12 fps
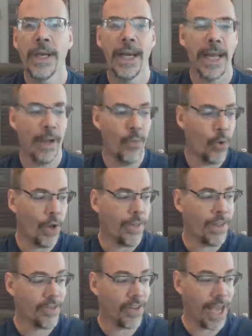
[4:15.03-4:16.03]
And what
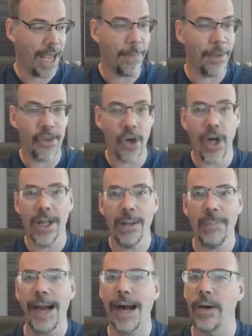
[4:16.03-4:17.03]
this game is
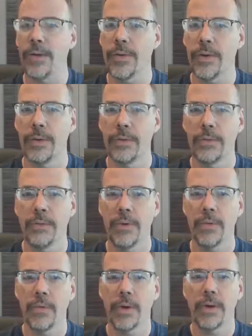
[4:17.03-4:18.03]
all about,
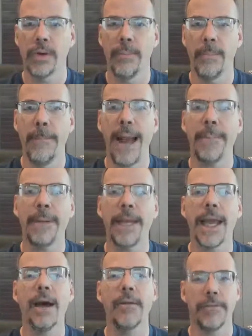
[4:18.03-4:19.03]
what we're
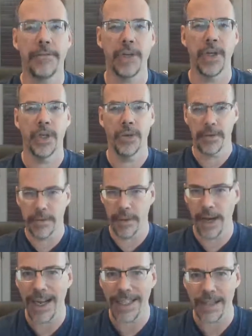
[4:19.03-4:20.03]
mapping out for you,
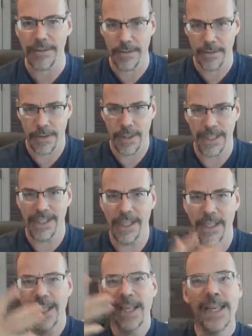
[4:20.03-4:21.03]
for us, is
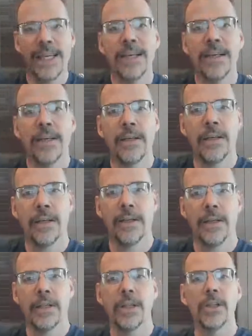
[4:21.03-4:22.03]
to
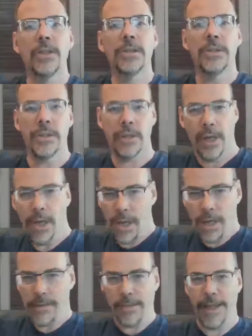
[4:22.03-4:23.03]
loosen
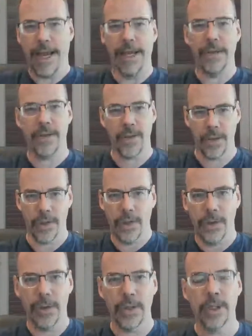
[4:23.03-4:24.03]
all of that so
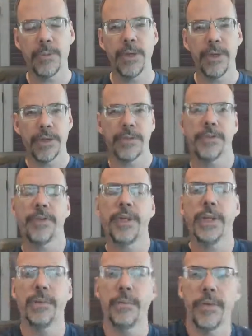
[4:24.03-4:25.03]
that you experience a
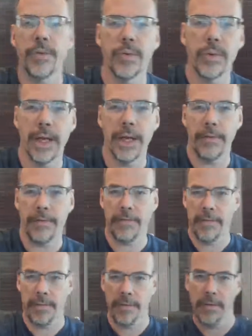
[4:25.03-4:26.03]
freedom through
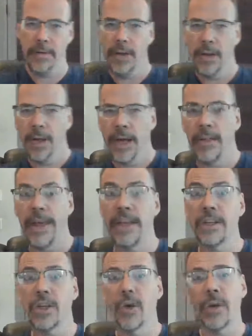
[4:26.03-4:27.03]
life. And that
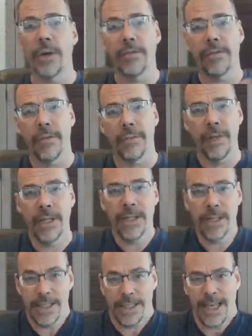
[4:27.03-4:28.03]
is going from
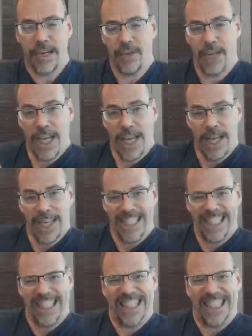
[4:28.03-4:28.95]
the segregated